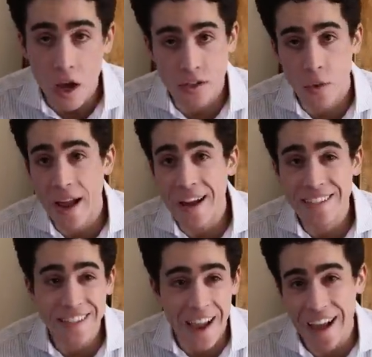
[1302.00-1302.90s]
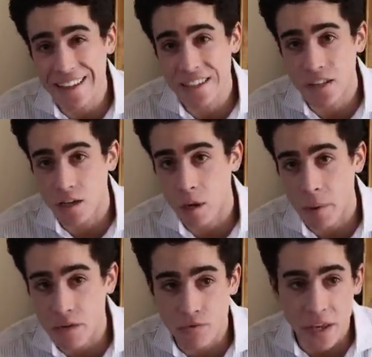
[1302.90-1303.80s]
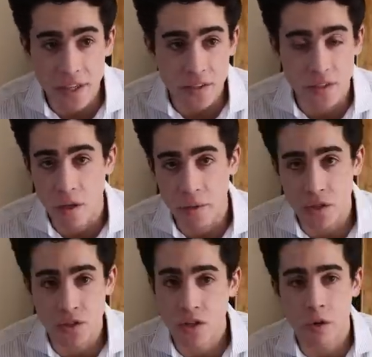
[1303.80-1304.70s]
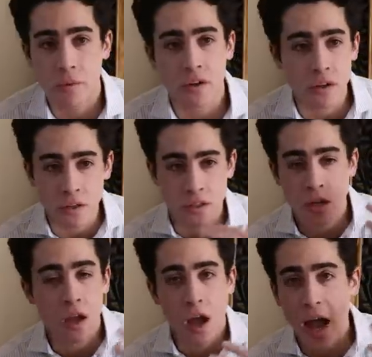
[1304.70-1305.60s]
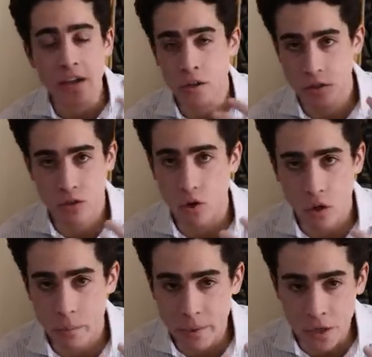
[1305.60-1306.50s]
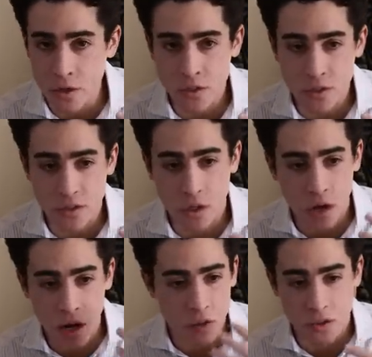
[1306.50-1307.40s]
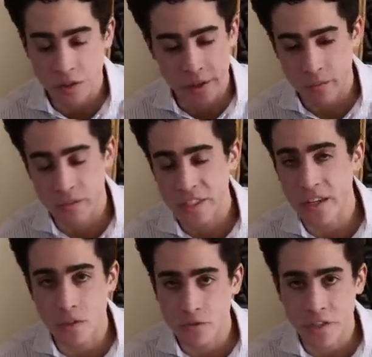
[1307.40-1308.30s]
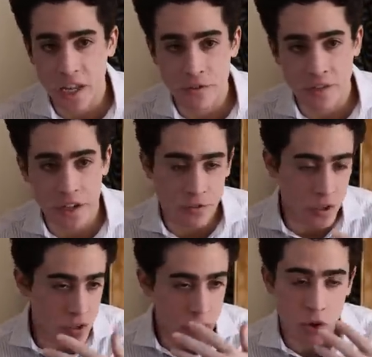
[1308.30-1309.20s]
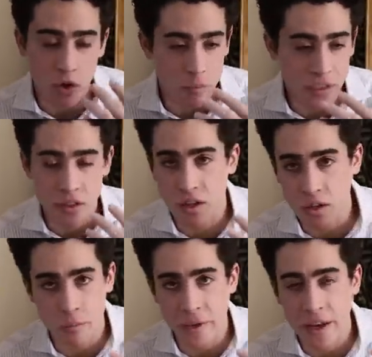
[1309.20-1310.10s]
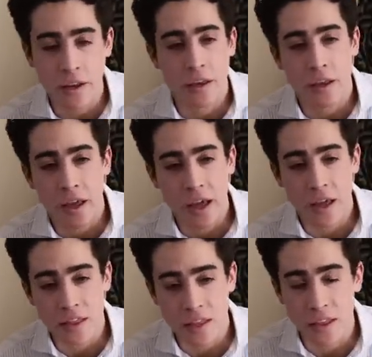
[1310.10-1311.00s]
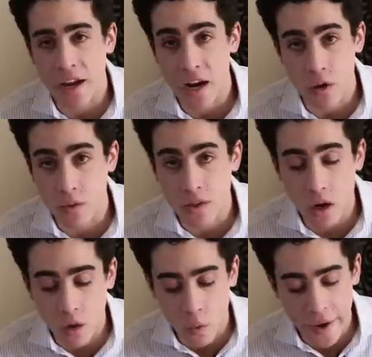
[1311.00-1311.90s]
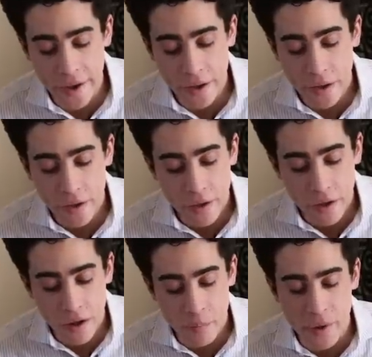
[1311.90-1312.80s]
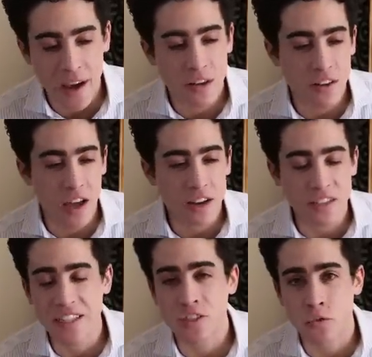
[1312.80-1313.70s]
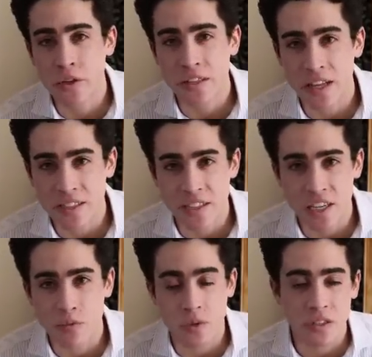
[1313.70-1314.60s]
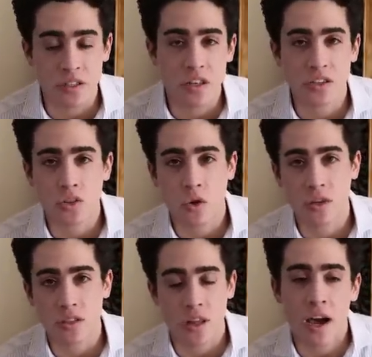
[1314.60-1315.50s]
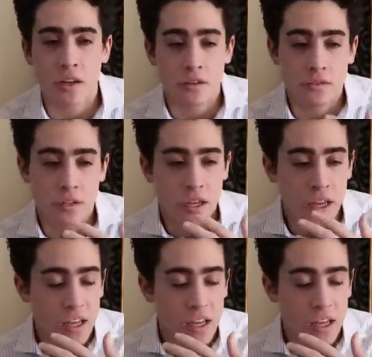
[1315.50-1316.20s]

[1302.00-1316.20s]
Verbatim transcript: Uh, so I actually had this done on my face some years ago because I couldn't grow a beard. So I was like sick of shaving. I figured it would only be a little bit and then the hair would go away. Um, I, don't, I don't think it's really that safe because it does cause a lot of